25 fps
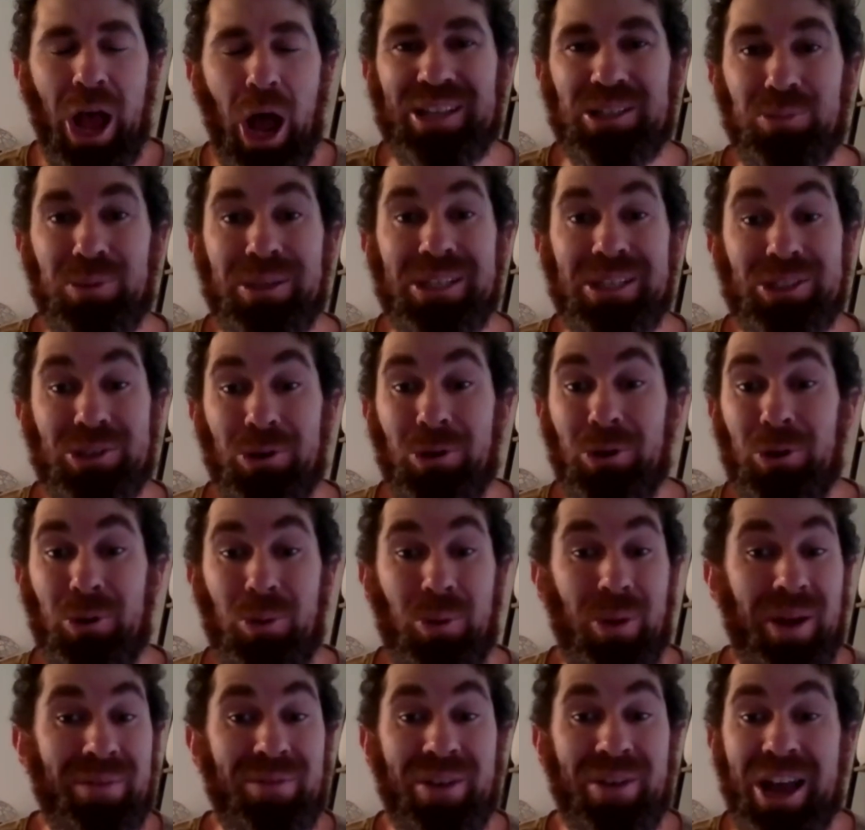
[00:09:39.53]
As we talk
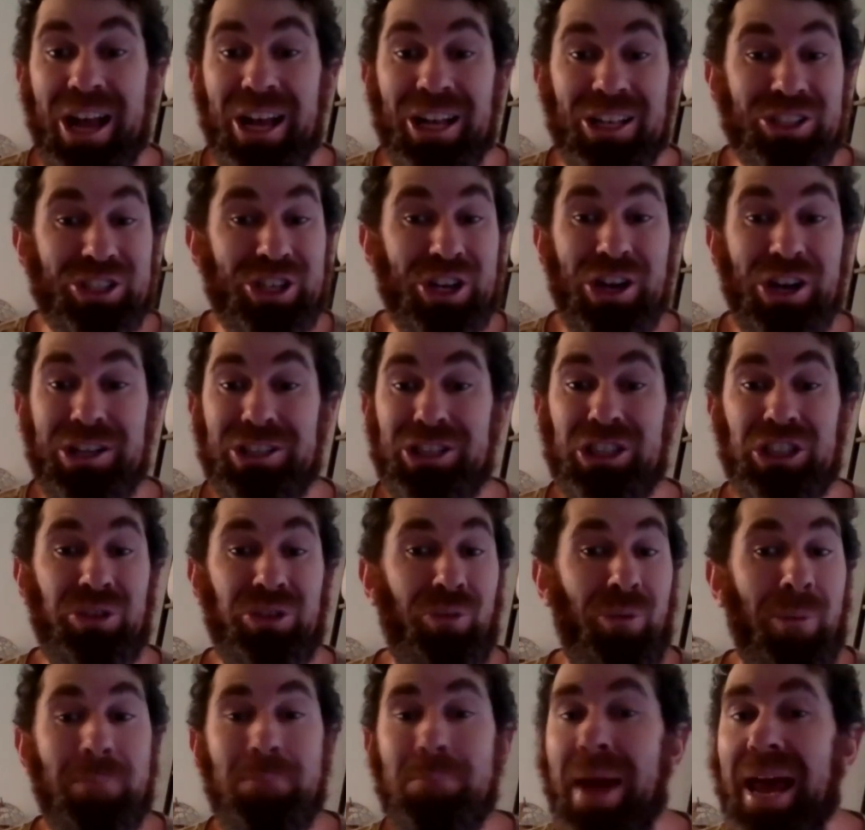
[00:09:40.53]
with churches
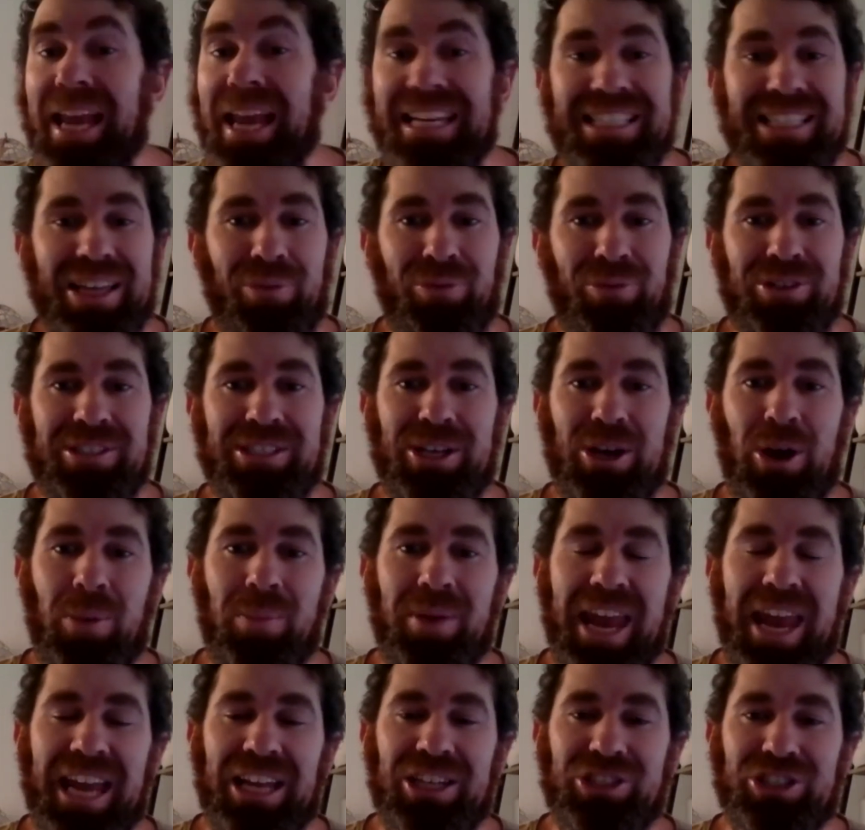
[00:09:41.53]
from many different
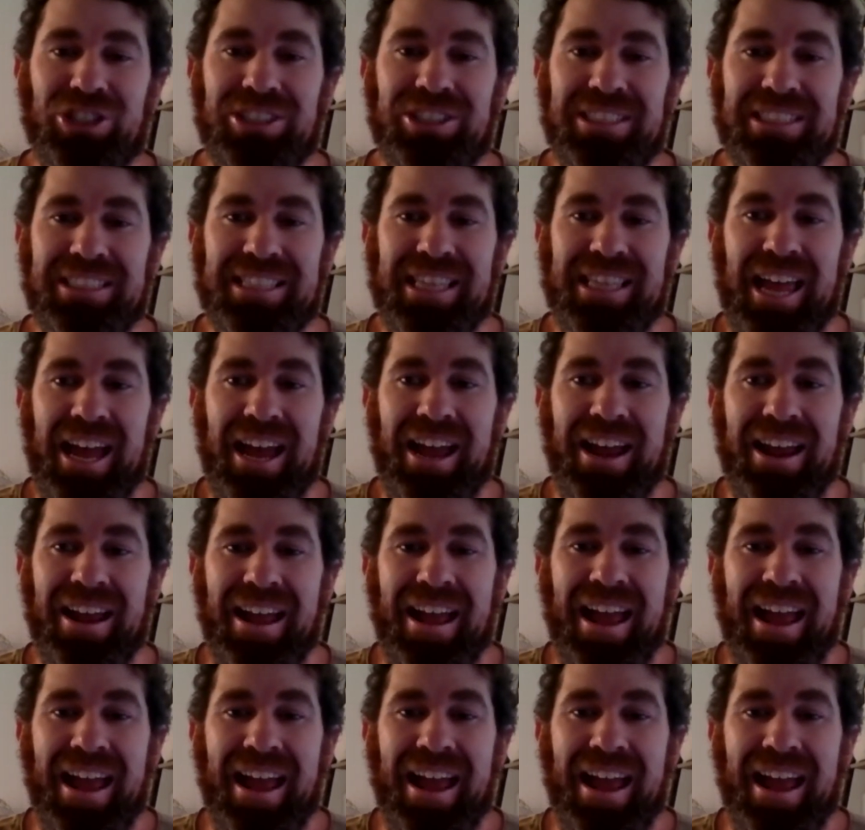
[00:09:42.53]
denominations, that